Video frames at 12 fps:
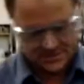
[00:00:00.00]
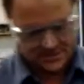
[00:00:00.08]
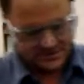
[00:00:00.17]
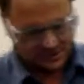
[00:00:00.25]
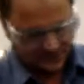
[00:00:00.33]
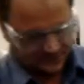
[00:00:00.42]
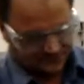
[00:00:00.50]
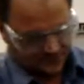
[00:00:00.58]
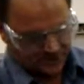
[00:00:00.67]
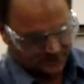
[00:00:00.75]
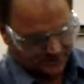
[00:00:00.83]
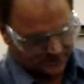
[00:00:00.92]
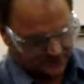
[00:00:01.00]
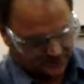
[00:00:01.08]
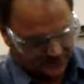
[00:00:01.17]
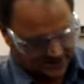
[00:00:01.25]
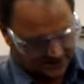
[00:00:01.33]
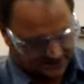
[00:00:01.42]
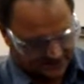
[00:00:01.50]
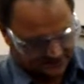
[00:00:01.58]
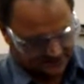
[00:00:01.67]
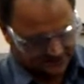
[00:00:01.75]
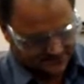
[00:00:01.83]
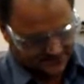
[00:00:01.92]
You don't work for me if you do it like that,
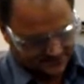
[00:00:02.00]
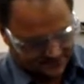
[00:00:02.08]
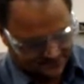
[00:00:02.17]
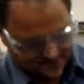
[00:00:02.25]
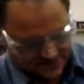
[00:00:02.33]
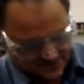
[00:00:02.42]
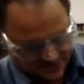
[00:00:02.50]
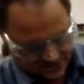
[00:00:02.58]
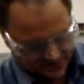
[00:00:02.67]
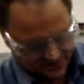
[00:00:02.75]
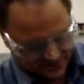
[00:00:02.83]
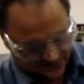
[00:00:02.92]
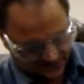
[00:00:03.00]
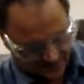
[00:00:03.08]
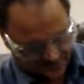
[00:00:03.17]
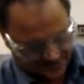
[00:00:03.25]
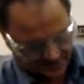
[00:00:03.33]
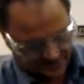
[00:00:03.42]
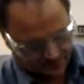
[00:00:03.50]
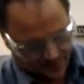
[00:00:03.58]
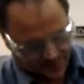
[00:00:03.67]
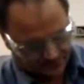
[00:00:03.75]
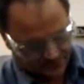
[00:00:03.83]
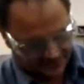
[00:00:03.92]
okay? But if you do get a
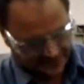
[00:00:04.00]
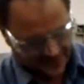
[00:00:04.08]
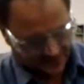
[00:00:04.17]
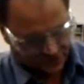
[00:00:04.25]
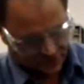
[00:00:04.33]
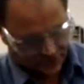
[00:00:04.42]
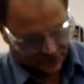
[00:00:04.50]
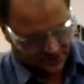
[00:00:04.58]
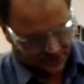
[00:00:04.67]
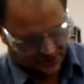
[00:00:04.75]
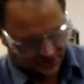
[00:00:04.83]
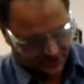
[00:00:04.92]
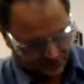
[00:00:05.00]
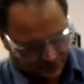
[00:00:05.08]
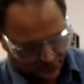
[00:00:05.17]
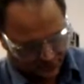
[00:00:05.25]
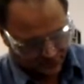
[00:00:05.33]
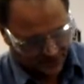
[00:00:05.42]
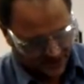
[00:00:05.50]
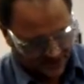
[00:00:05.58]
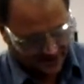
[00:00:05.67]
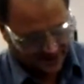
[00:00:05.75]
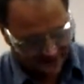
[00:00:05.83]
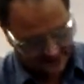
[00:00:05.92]
blob like that, what you can do is you can put some heat
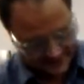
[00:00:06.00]
on it.